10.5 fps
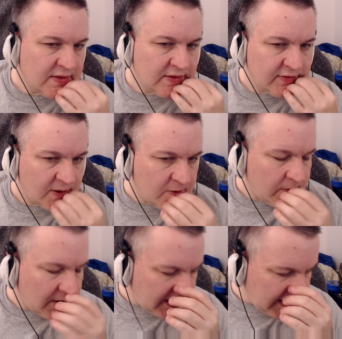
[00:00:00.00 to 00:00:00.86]

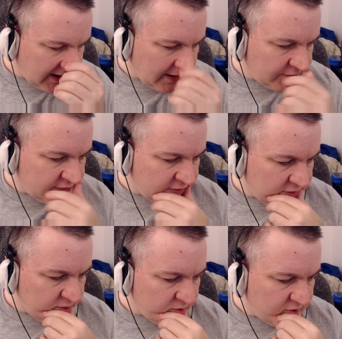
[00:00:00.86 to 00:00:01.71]
So I have
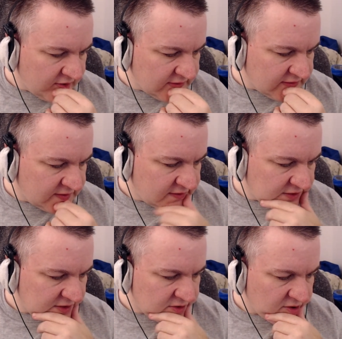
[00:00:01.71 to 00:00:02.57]
to
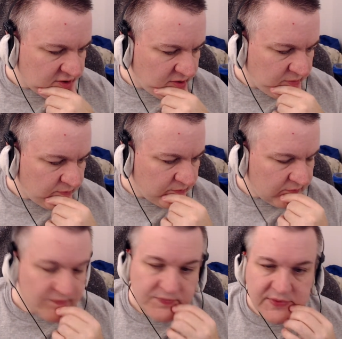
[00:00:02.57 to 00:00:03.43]
consider
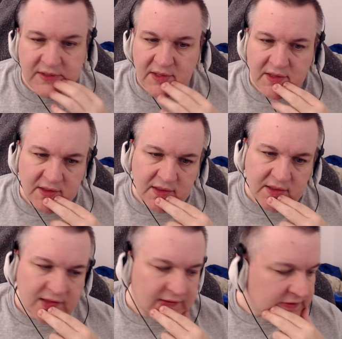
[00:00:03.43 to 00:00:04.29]

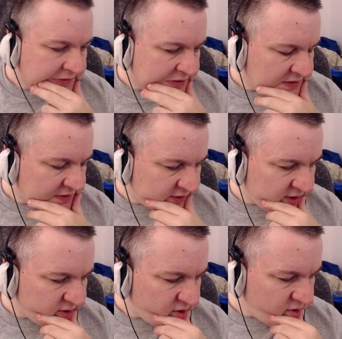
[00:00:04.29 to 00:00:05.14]
let's
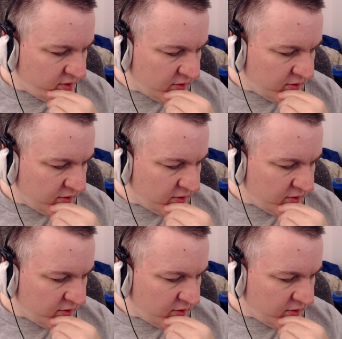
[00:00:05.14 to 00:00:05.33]
consider.